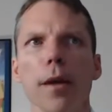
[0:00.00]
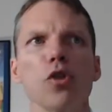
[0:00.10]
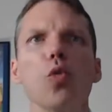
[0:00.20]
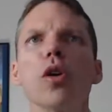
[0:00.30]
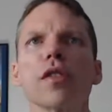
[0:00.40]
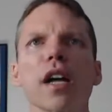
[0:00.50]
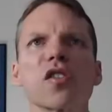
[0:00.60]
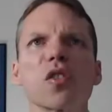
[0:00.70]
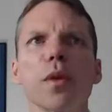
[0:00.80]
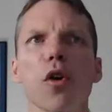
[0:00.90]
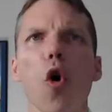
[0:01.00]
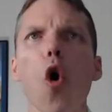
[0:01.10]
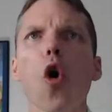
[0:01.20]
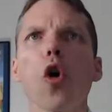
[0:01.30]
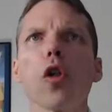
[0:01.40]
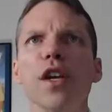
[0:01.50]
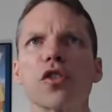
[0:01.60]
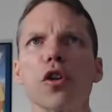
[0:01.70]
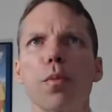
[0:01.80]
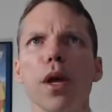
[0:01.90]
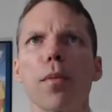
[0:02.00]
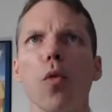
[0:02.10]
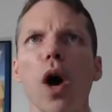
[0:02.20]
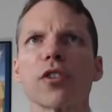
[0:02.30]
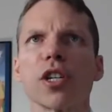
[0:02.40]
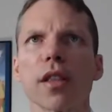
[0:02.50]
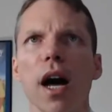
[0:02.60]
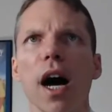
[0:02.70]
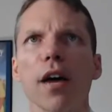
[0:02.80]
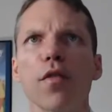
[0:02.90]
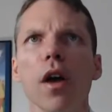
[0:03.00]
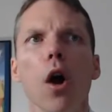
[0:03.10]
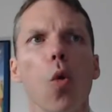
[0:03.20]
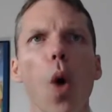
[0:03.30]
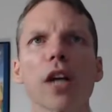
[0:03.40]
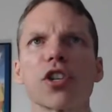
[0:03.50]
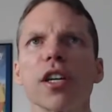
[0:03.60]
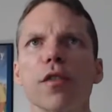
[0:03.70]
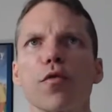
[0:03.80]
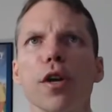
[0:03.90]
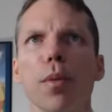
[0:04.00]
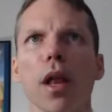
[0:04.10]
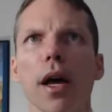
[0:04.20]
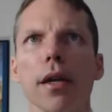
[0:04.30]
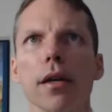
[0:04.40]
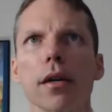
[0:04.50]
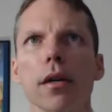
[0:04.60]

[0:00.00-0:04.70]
You will not smear all of these good people watching live, watching in replay,